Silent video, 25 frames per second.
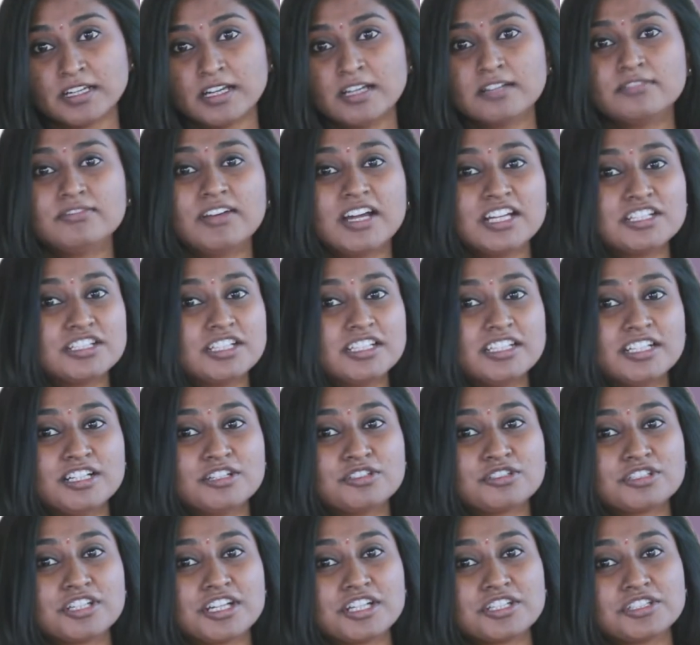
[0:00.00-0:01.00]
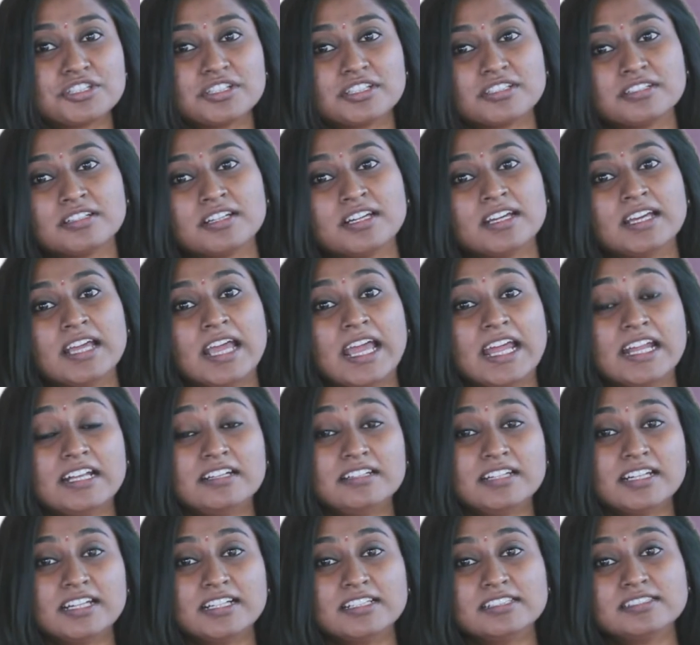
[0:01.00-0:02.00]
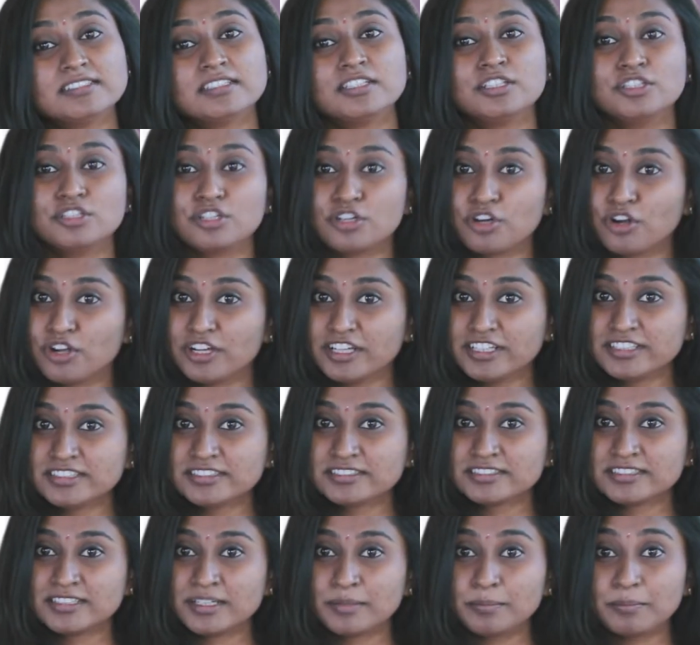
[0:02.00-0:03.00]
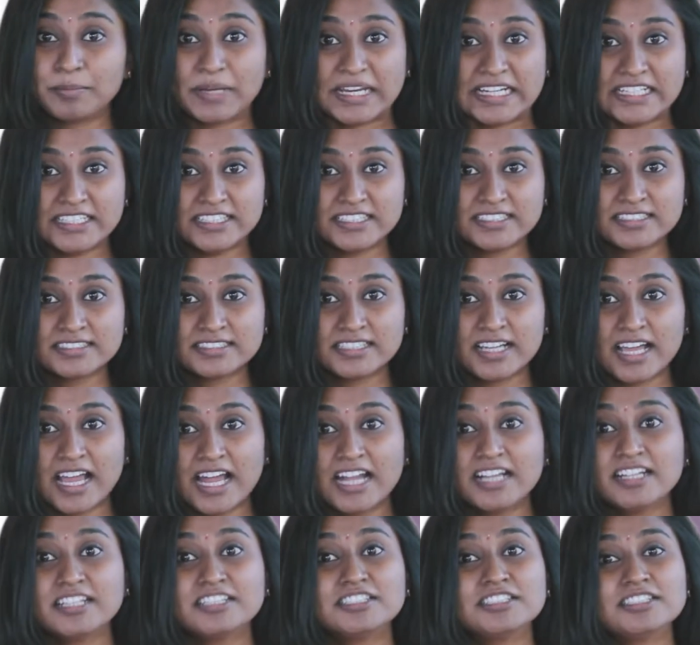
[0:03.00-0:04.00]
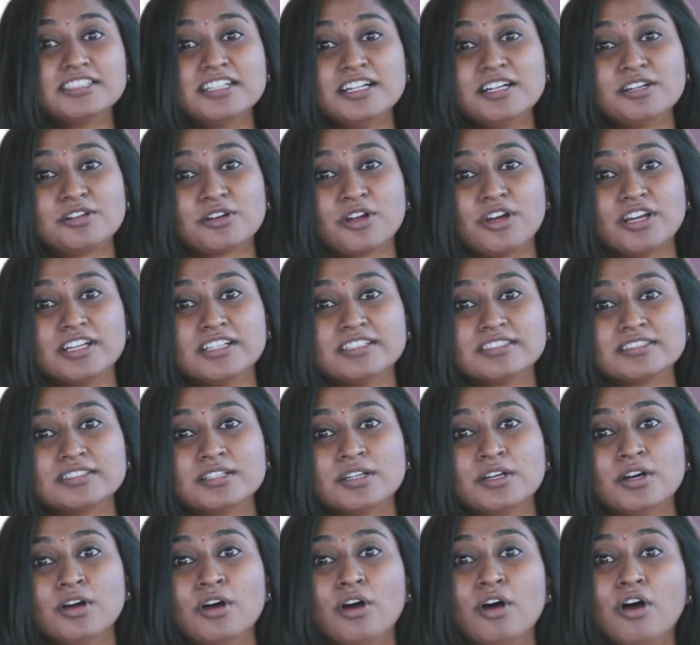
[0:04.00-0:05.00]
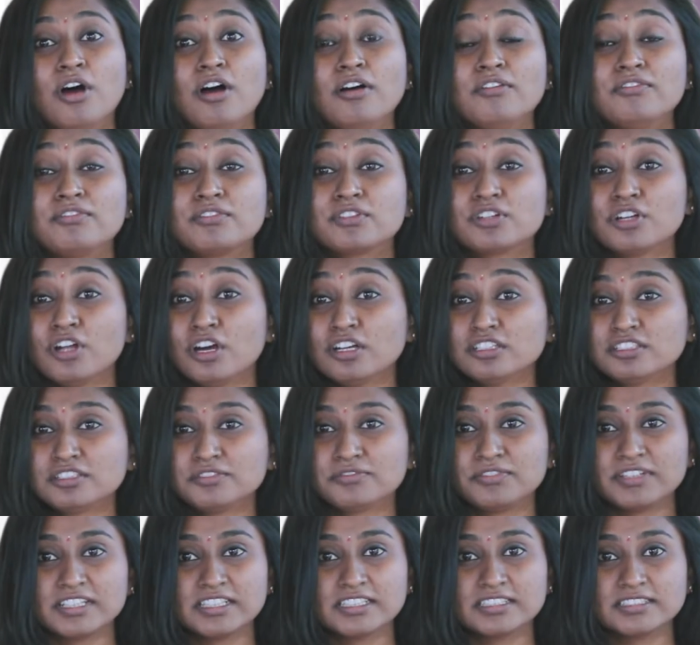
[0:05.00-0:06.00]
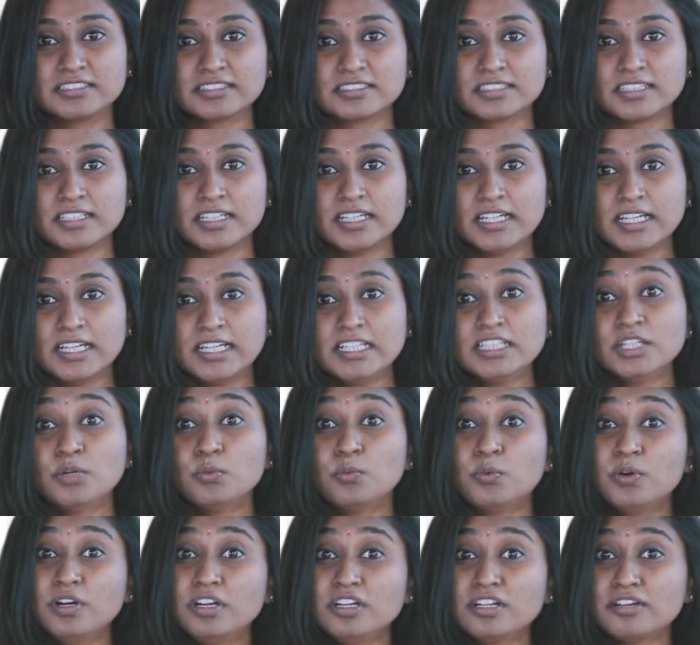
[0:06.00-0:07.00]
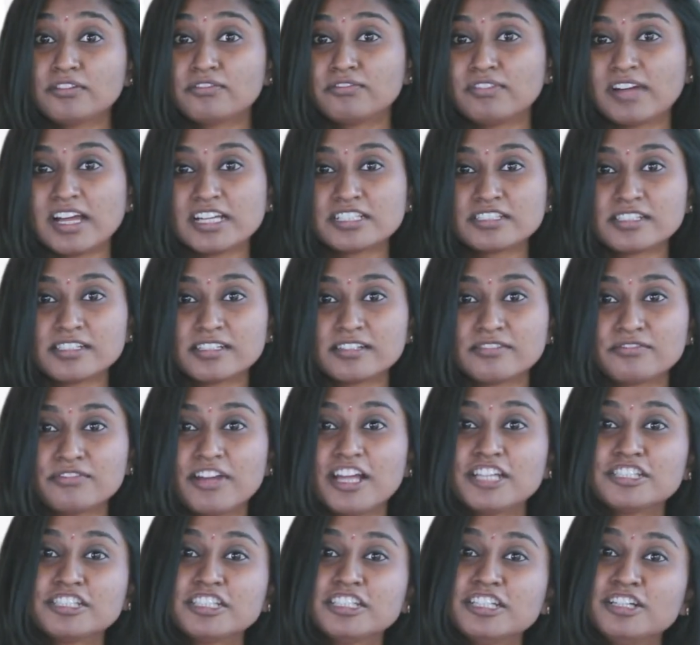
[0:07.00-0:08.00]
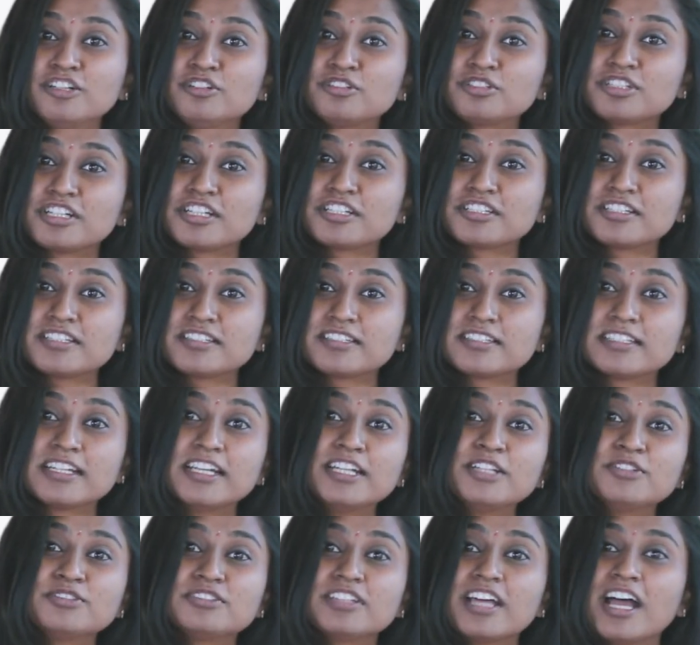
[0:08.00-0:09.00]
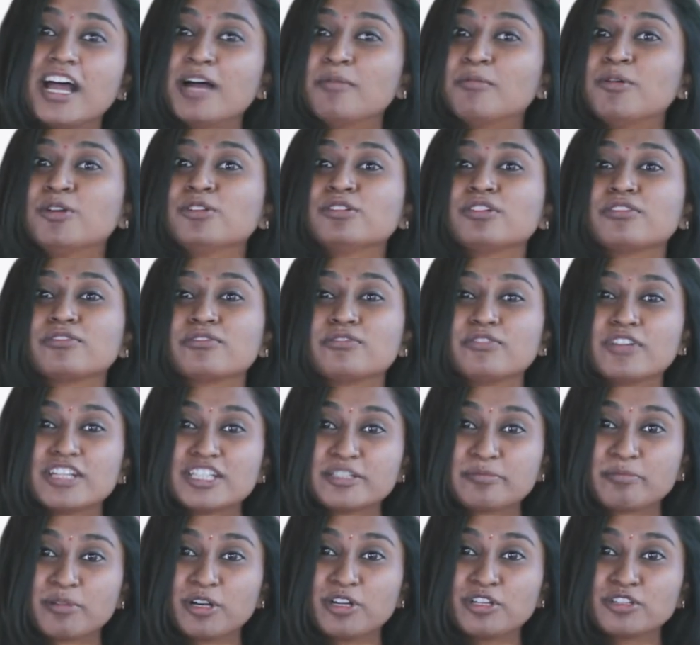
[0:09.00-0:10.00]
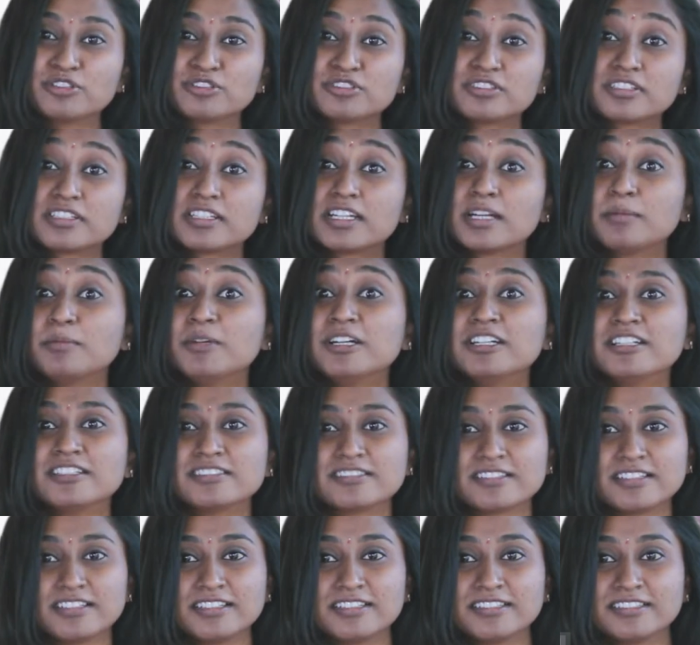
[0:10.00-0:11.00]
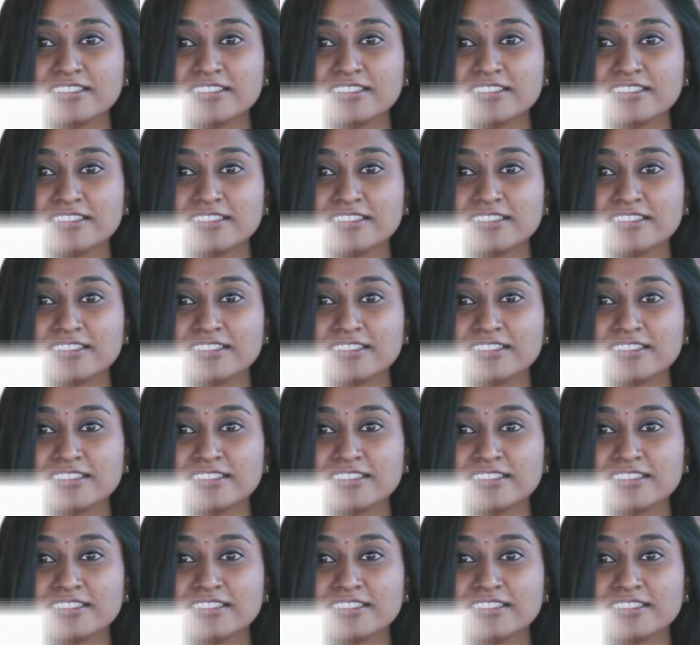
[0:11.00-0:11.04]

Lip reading: Fashion illustration entails drawings, paintings and digital drawings of cloth figures. In the world of fashion, fashion illustrations reduce the amount of waste produced tremendously.